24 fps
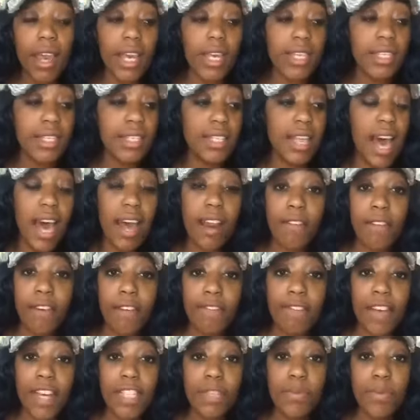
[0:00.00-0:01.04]
inside of
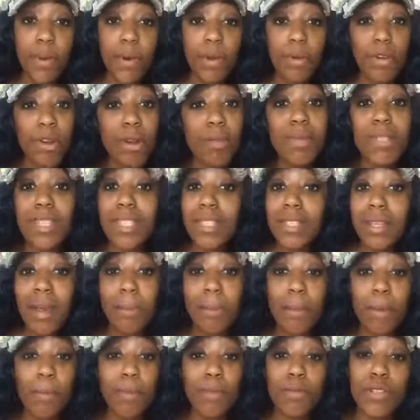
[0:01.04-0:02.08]
a Facebook group,
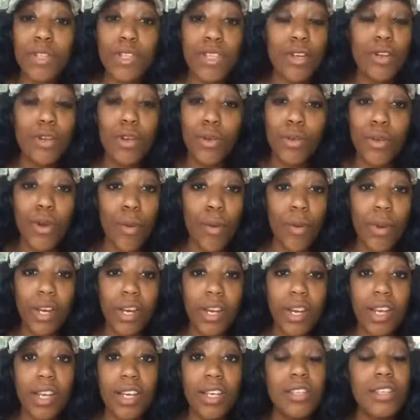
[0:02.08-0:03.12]
some people still don't know what
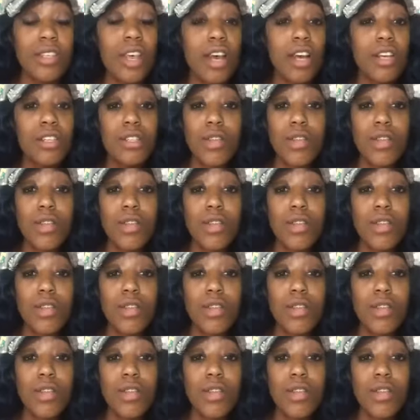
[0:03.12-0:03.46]
it is.